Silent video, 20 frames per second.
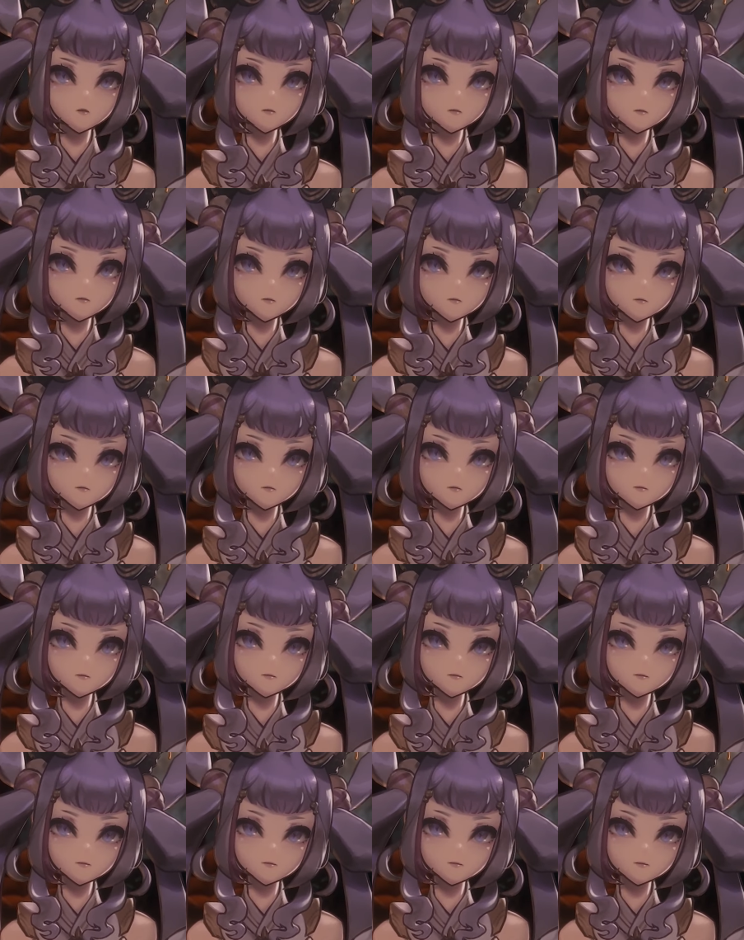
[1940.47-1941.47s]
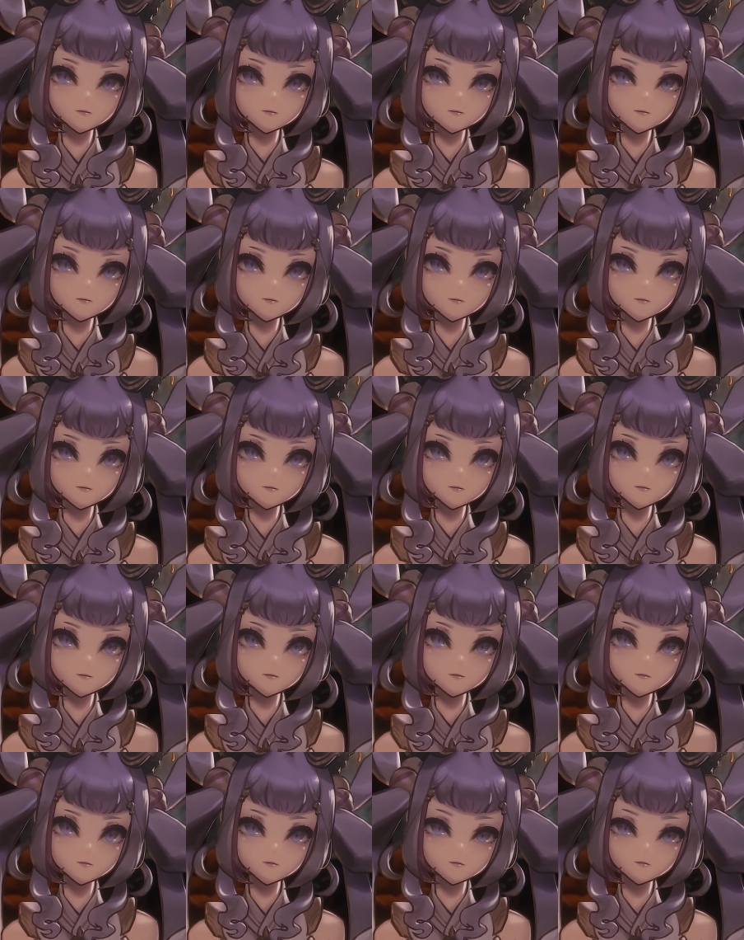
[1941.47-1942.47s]

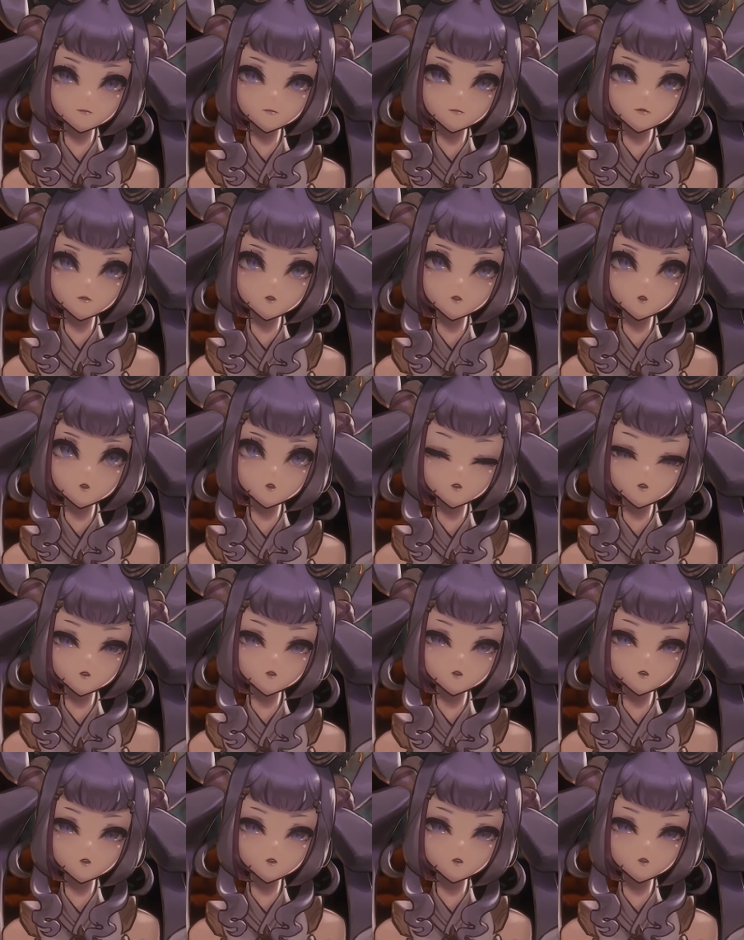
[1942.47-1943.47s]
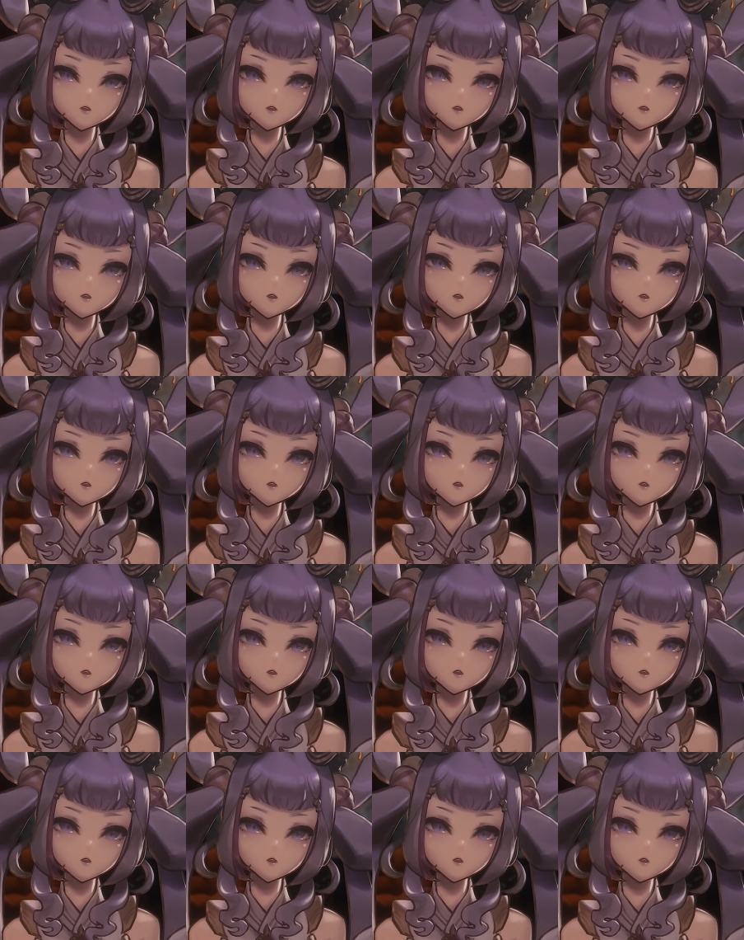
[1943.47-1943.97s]
Nothing is said.